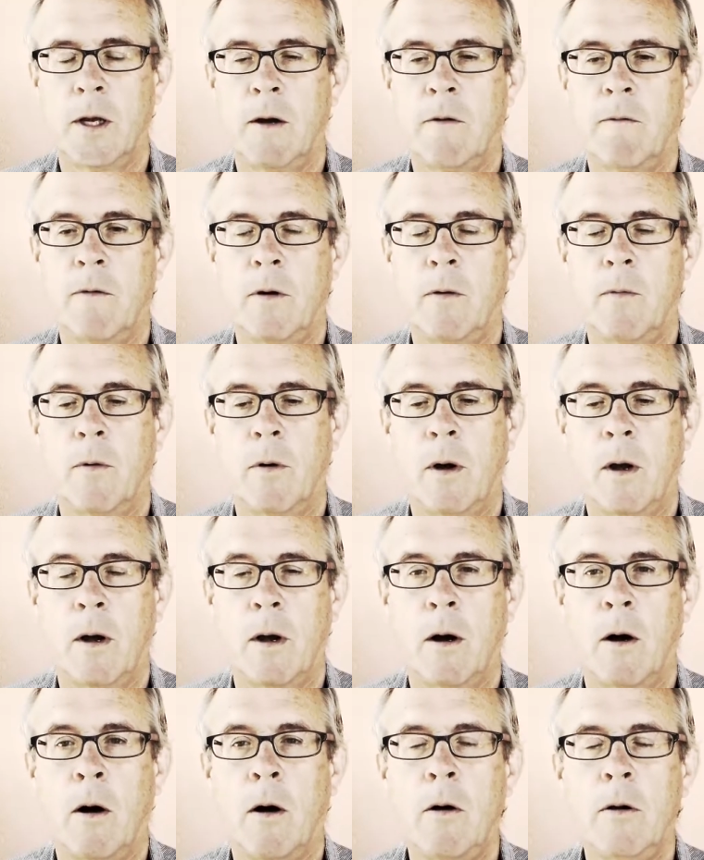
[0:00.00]
Everywhere.
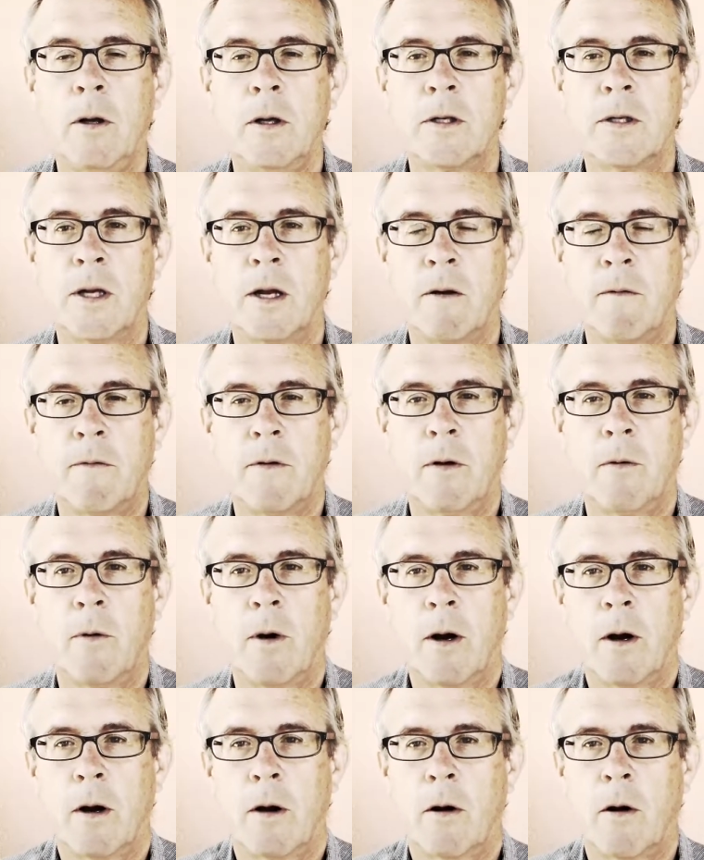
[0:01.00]
All is
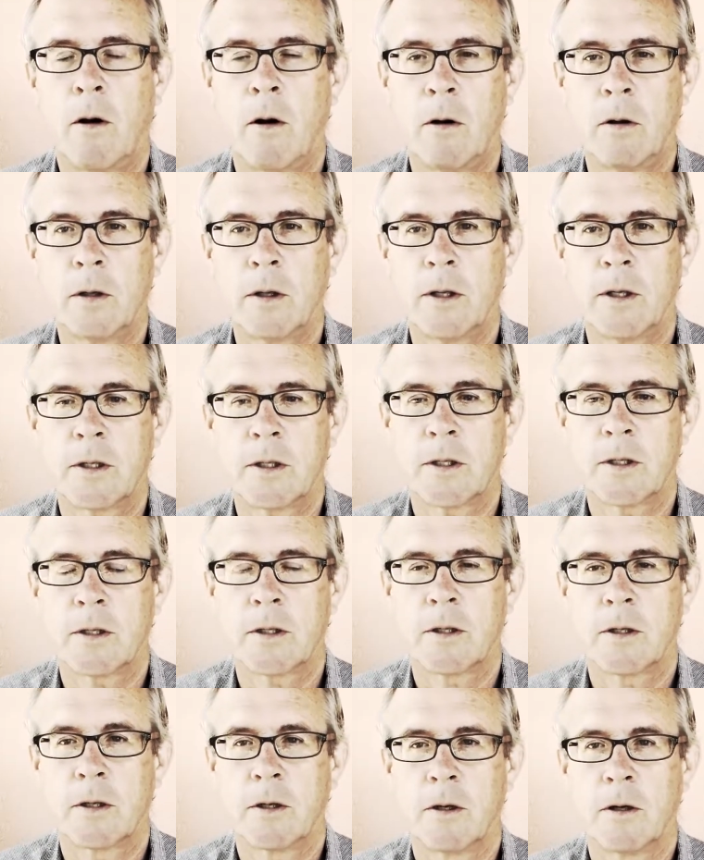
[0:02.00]
everywhere,
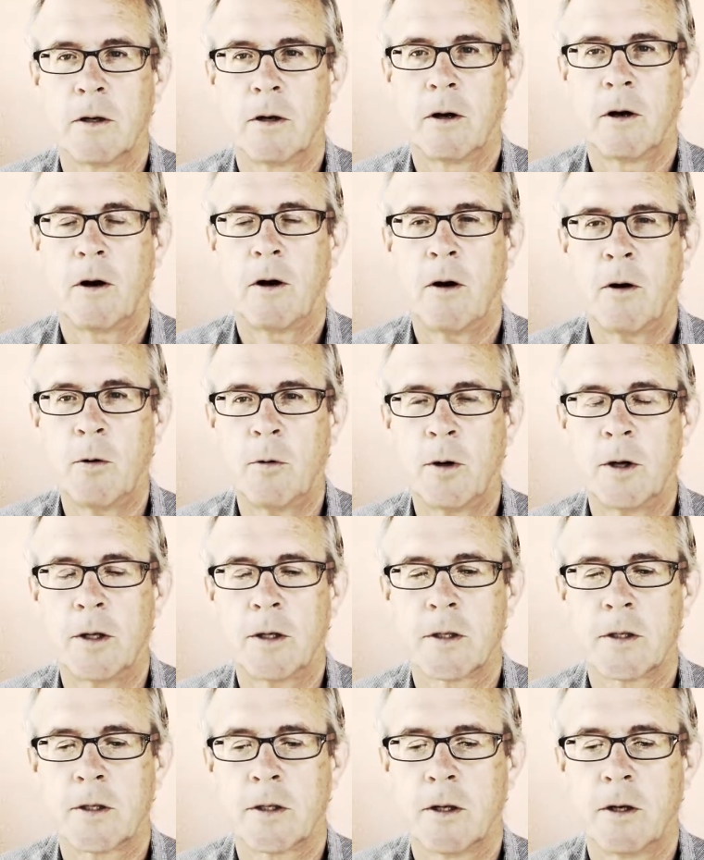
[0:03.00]
allness,
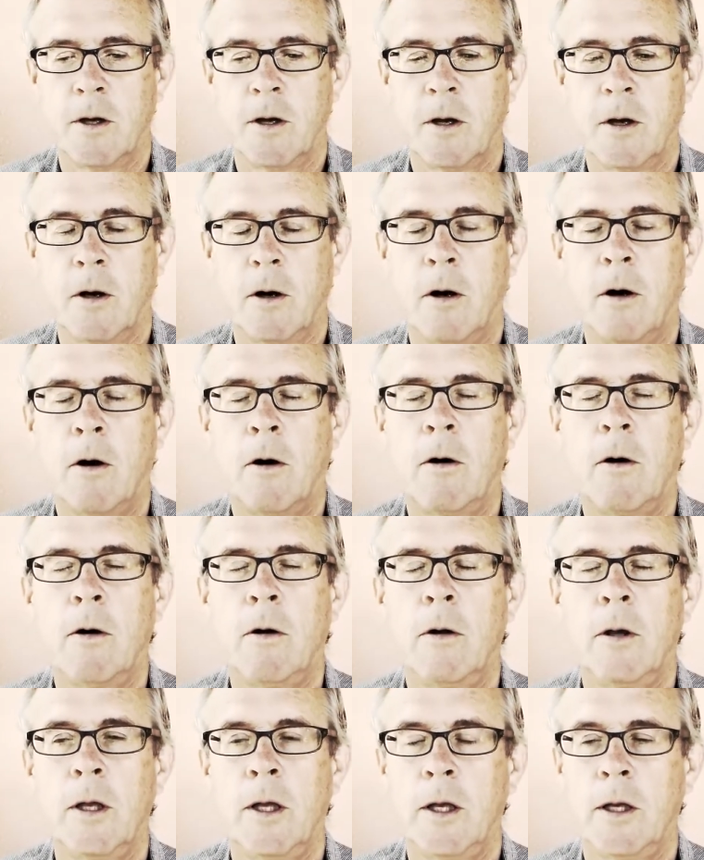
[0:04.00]
always.
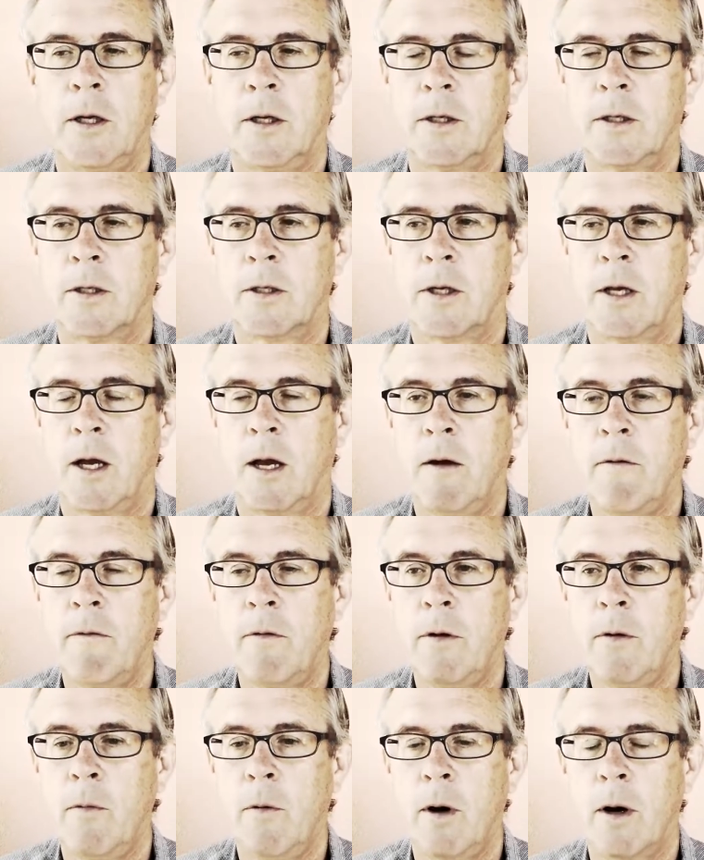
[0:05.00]
All is
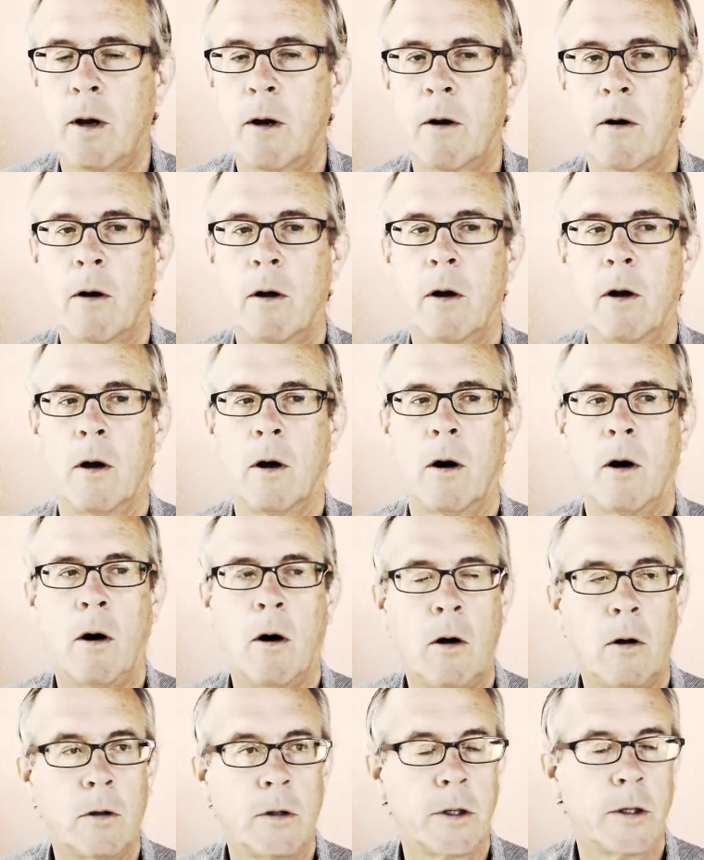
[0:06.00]
everywhere,
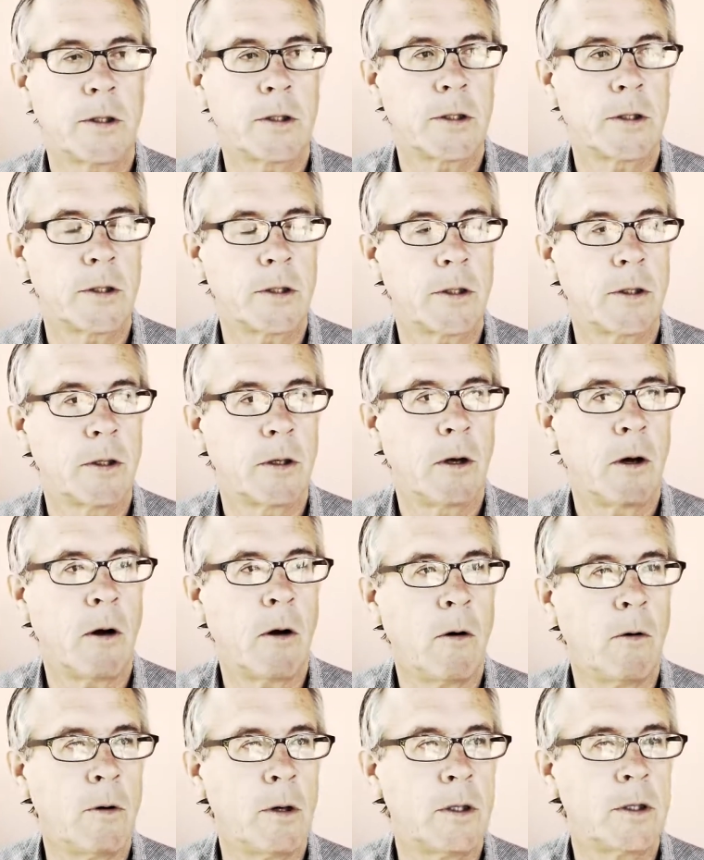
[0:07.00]
allness,
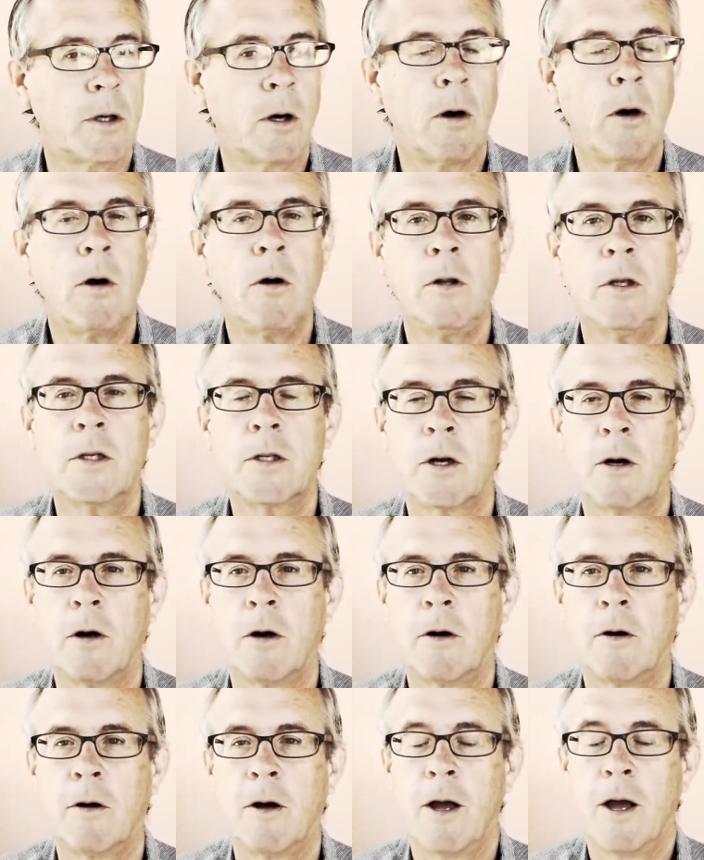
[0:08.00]
always. All is
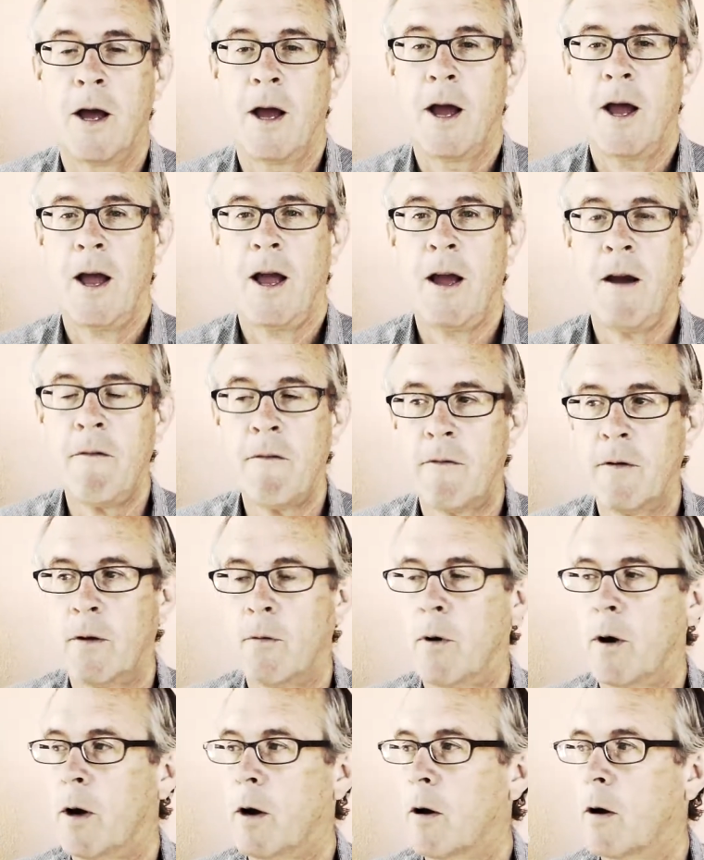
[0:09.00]
all,
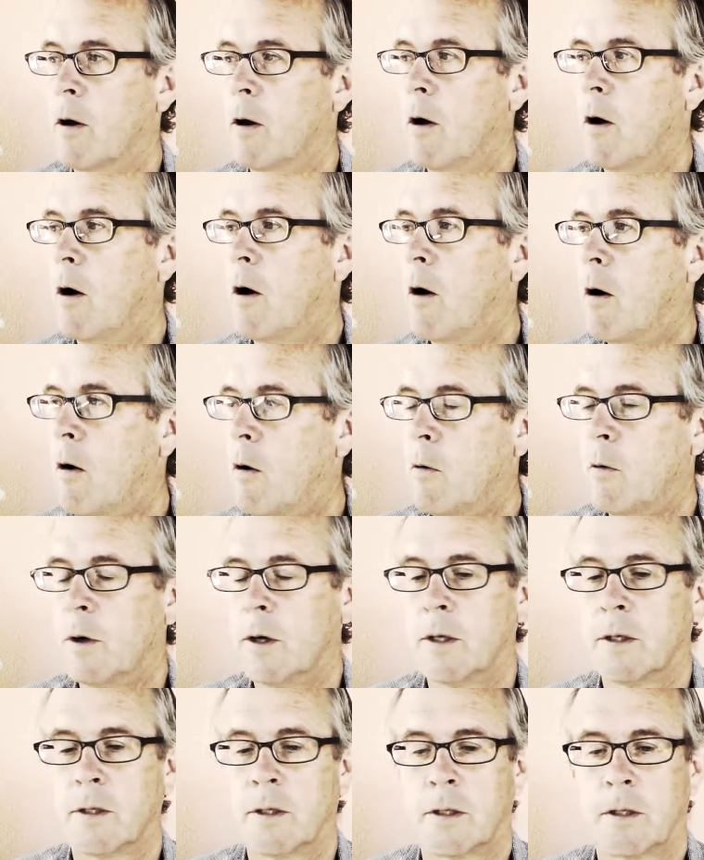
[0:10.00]
everywhere,
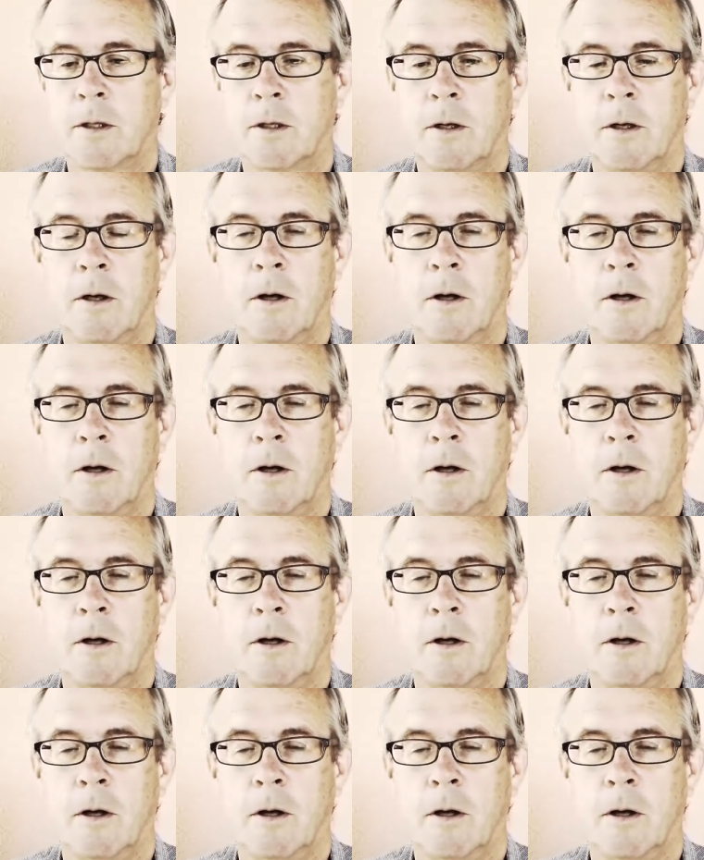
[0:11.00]
always.